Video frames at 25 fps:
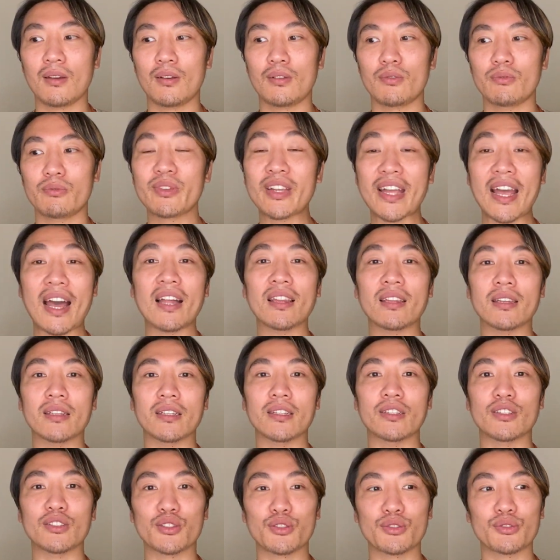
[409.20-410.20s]

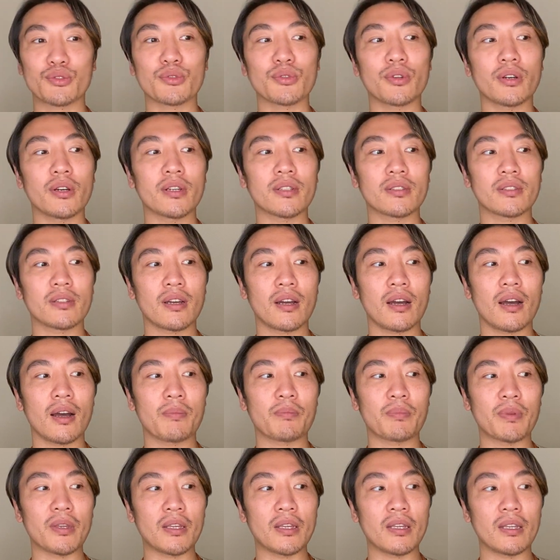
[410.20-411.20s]
reality should
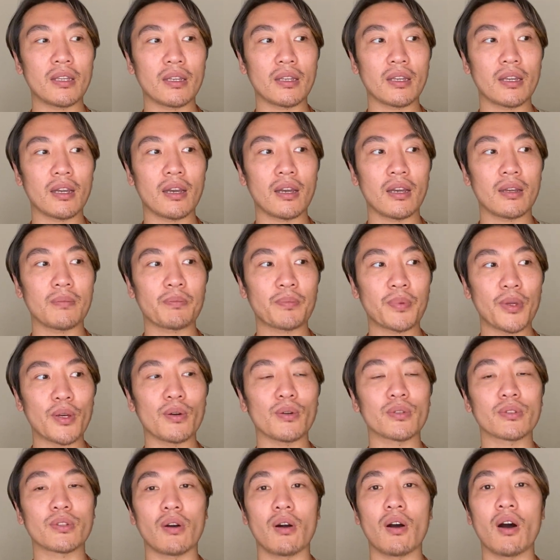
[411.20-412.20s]
be
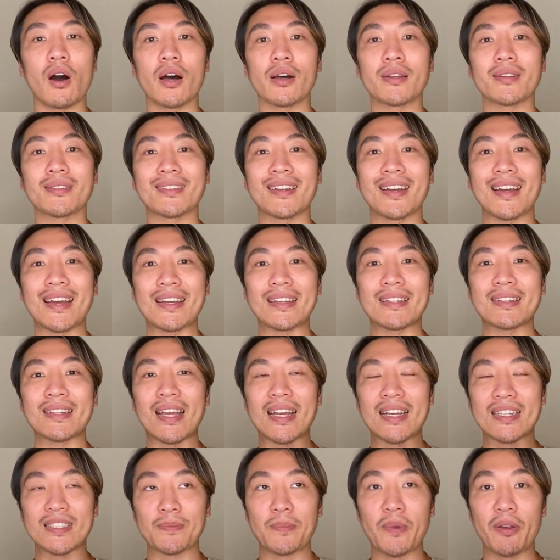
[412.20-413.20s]
built on an
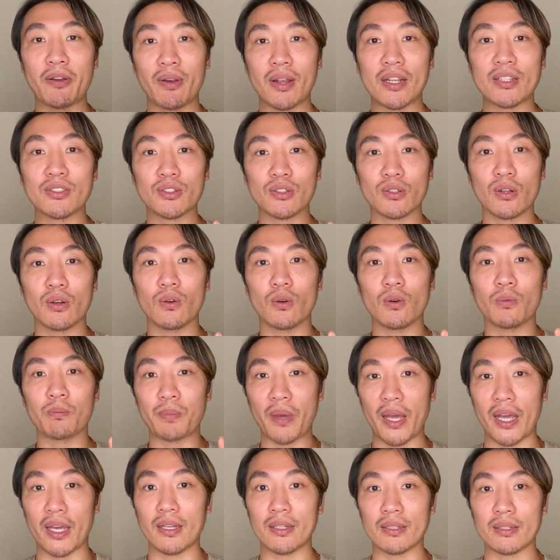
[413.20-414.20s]
experiential
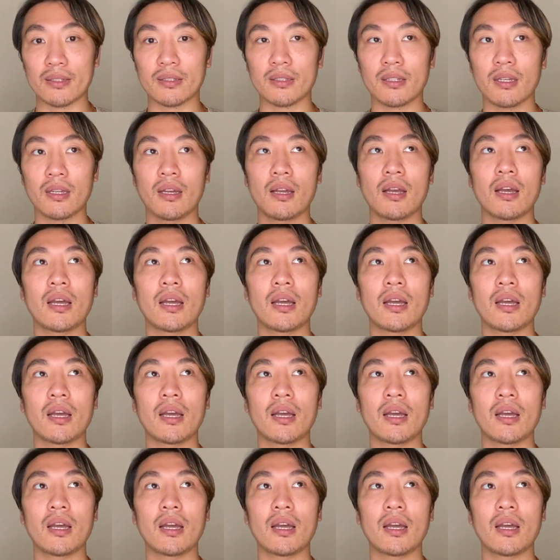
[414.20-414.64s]
base